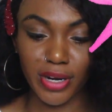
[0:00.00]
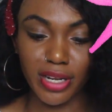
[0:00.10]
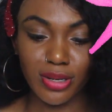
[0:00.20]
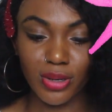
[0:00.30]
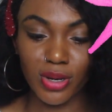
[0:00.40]
but
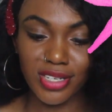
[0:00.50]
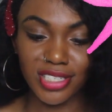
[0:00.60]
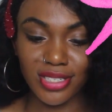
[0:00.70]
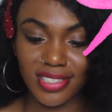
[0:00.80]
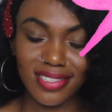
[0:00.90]
you look
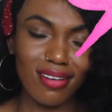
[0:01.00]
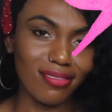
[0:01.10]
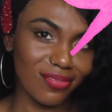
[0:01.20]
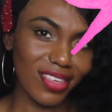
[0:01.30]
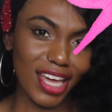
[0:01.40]
gorgeous.
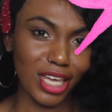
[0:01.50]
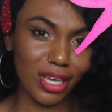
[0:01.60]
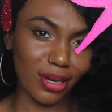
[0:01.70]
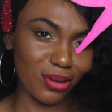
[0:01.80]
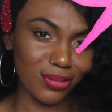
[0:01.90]
Oh,
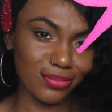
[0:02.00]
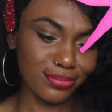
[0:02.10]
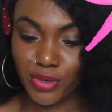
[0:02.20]
thank you.